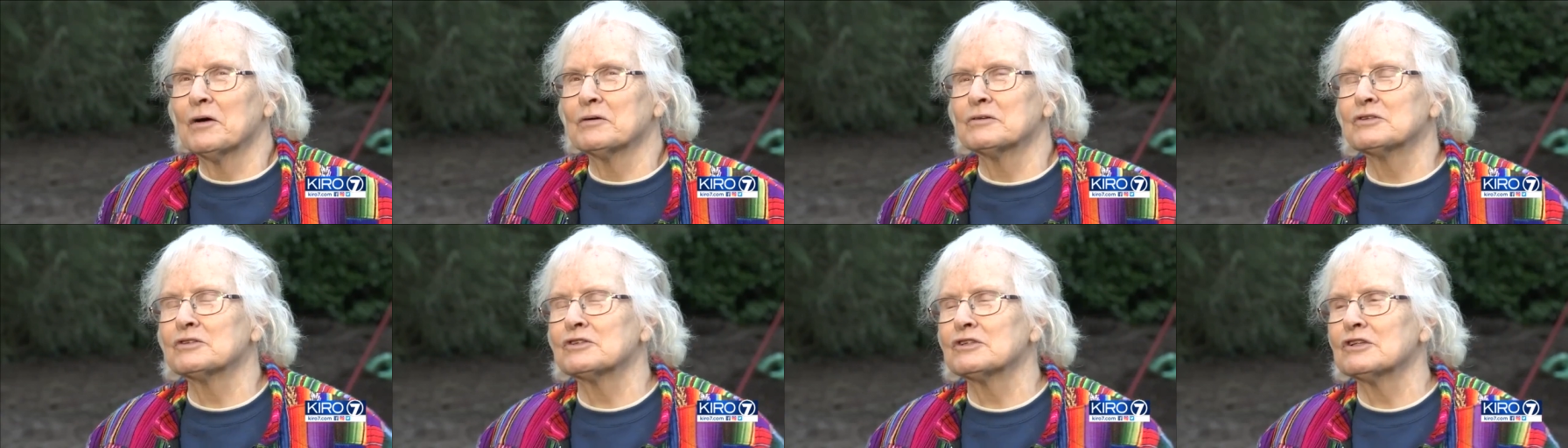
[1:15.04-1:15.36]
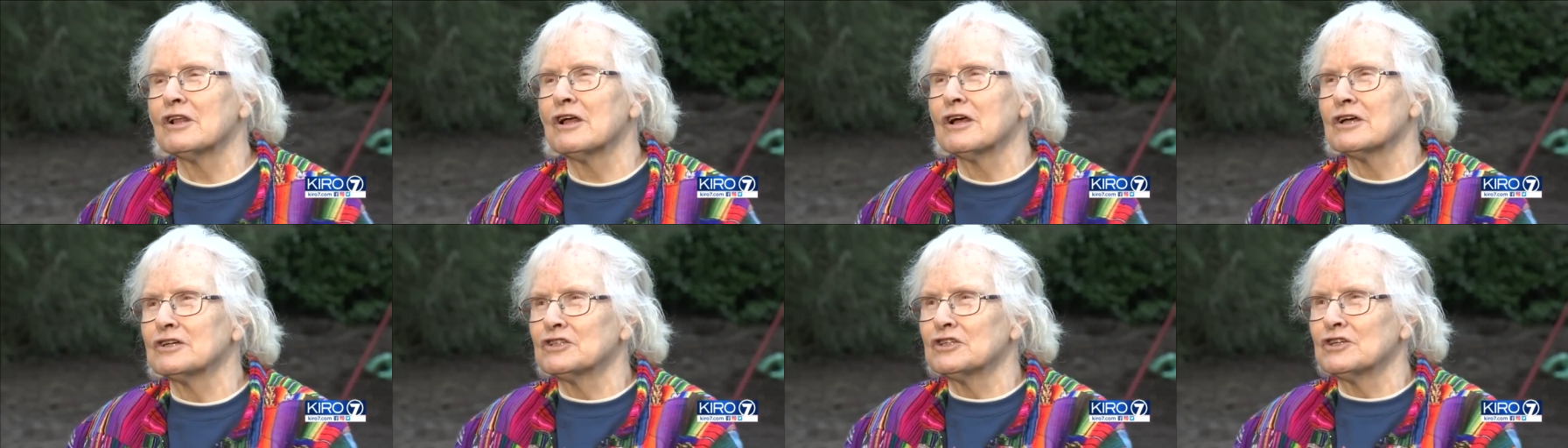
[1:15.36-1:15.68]
I was
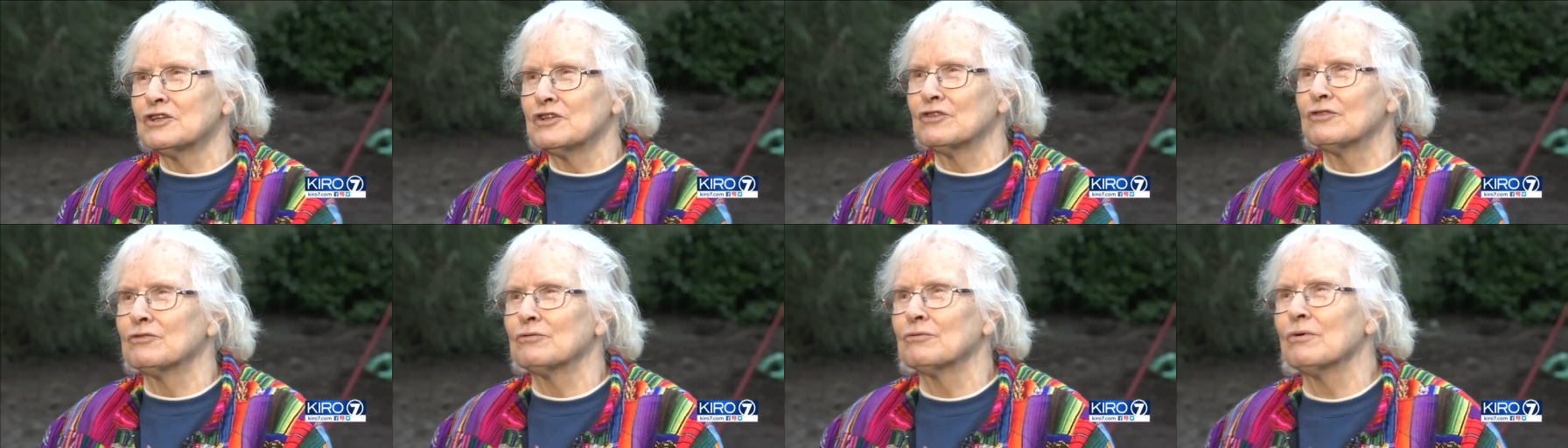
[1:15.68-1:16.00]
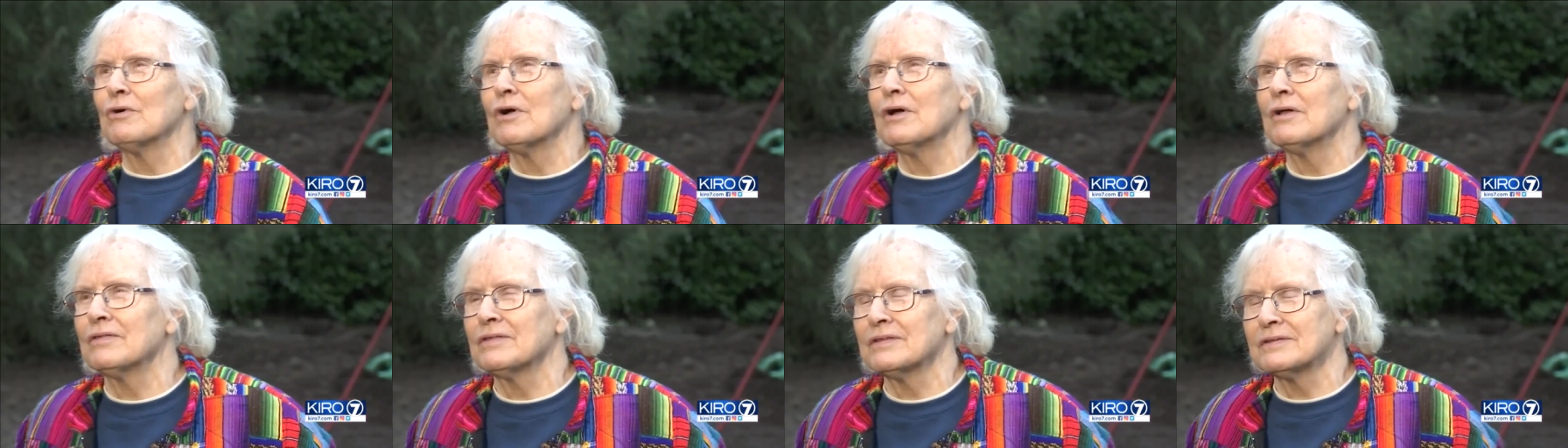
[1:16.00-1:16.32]
sloshing
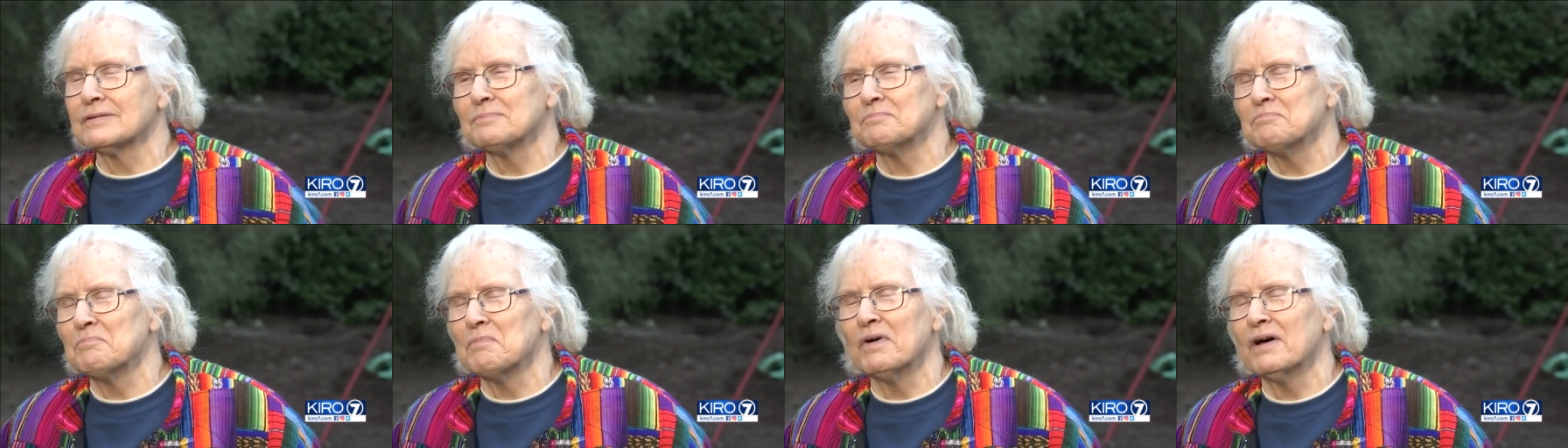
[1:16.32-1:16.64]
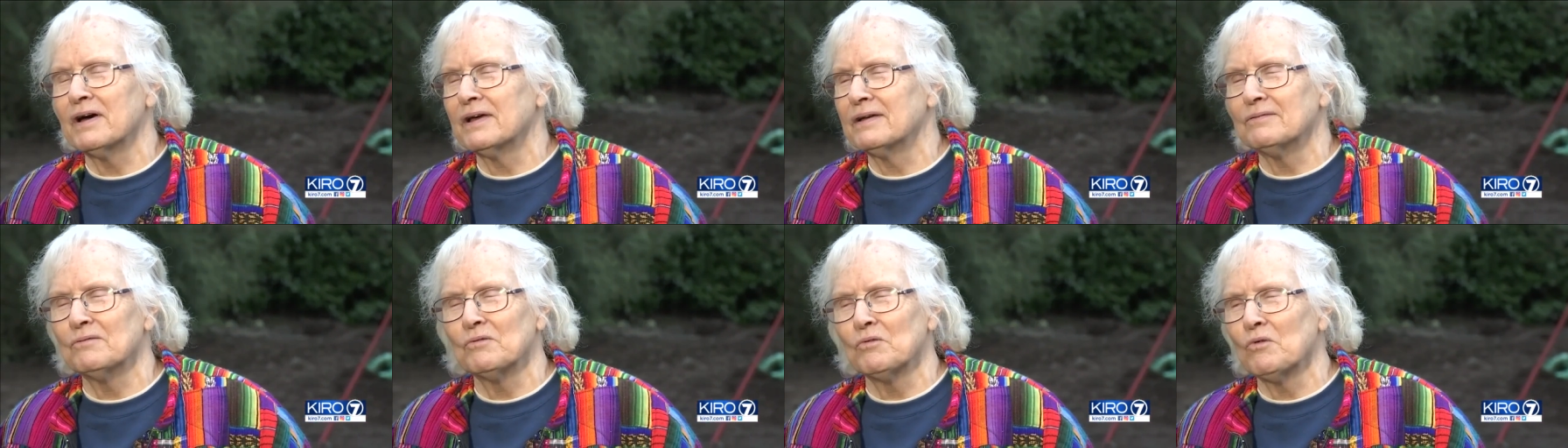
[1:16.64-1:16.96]
through all this
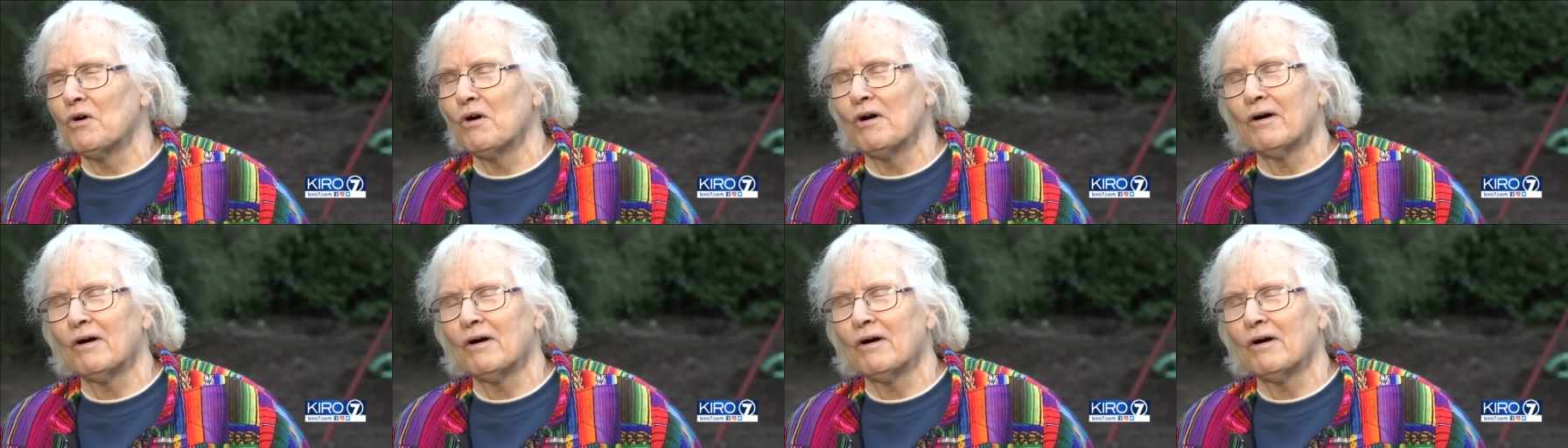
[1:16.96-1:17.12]
mud and